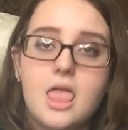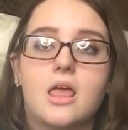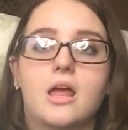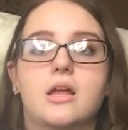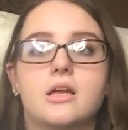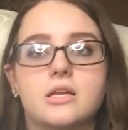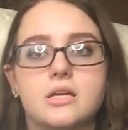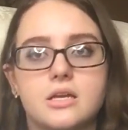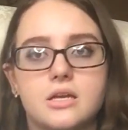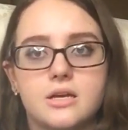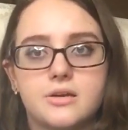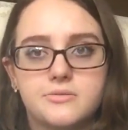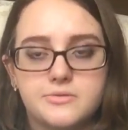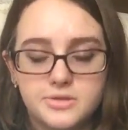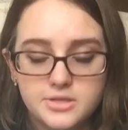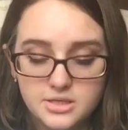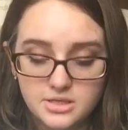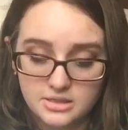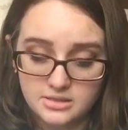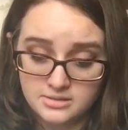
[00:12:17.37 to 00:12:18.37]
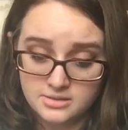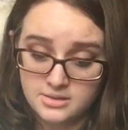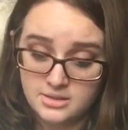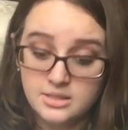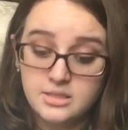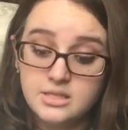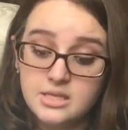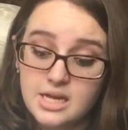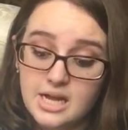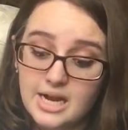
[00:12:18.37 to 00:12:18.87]
I cannot read
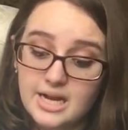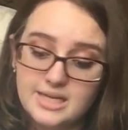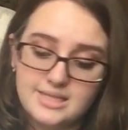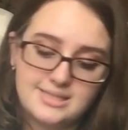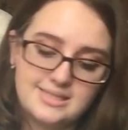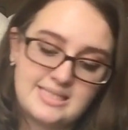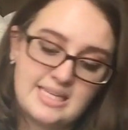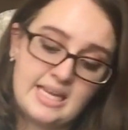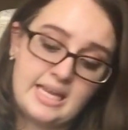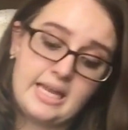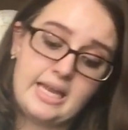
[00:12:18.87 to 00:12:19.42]
as